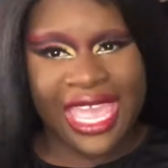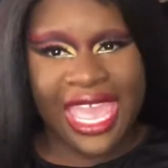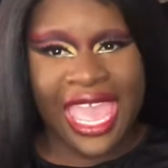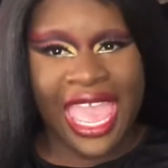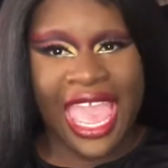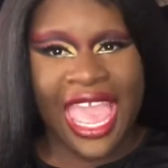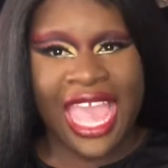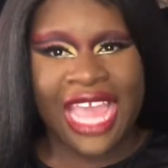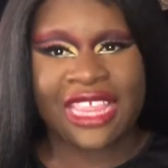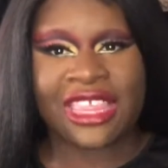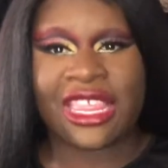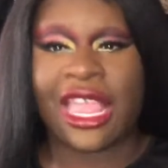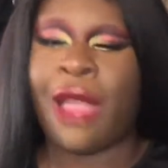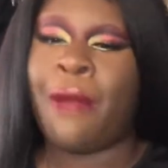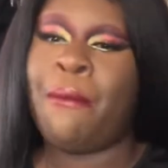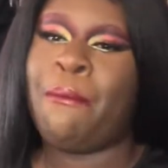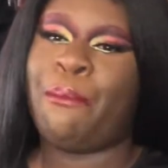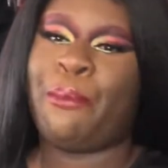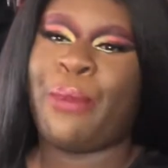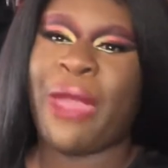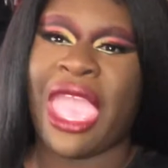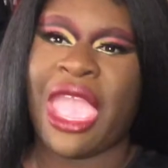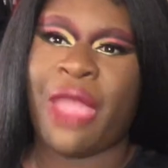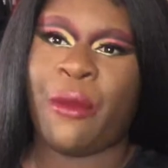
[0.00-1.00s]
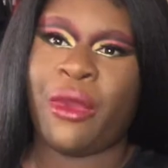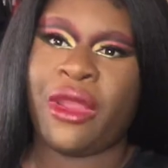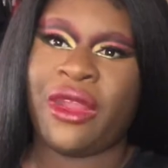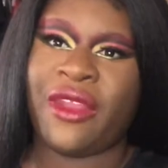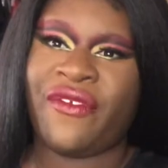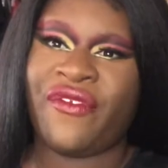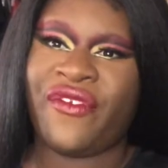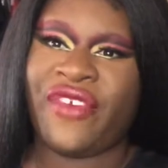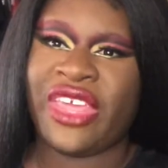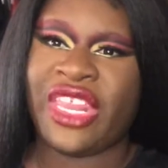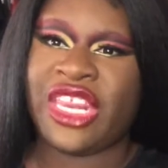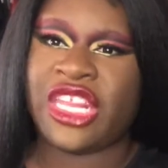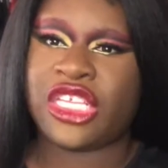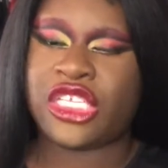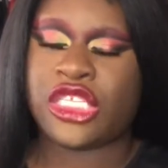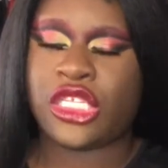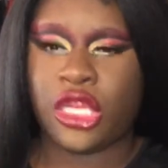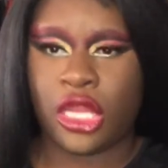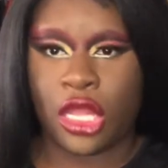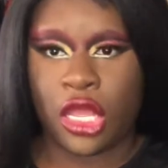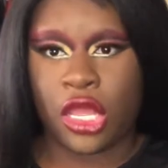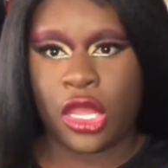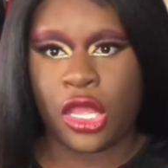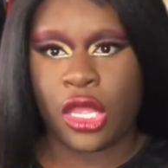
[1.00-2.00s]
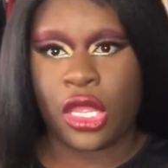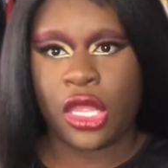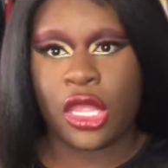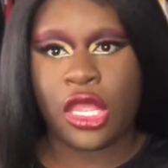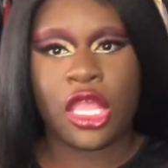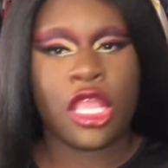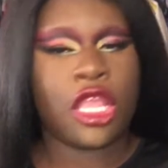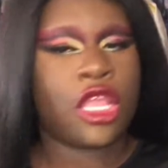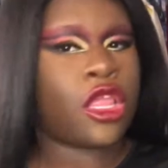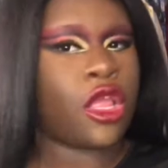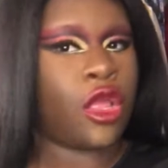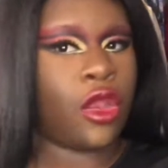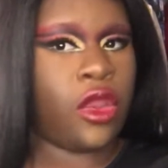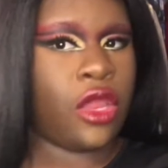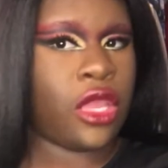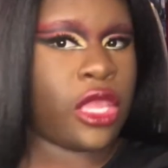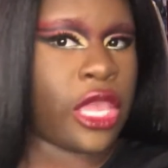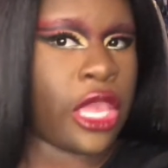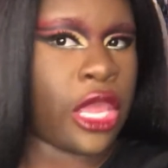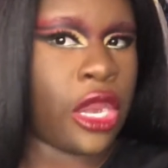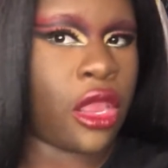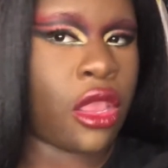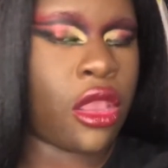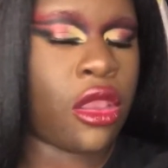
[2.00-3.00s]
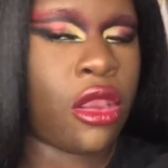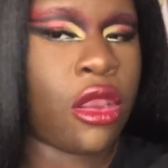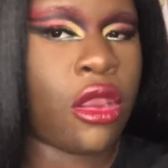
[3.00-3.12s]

guys, I'm back with the finished look. So, look at it,